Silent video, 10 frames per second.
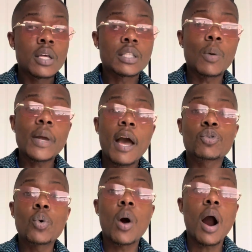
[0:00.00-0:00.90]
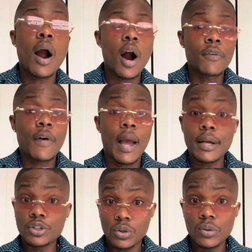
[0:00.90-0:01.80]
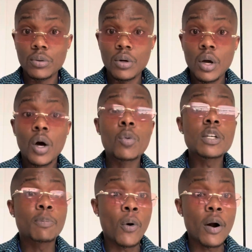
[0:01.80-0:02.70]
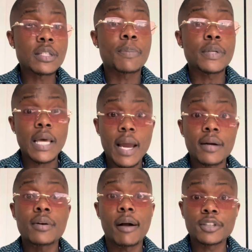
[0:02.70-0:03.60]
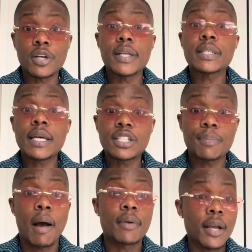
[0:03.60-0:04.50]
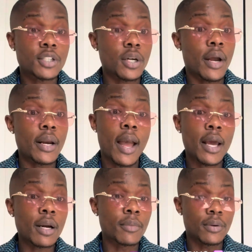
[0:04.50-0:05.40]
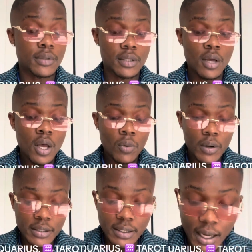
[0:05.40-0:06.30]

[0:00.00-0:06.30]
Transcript: So we have you are earth angel who was born to protect, nurture, and teach about nature and animals. What else is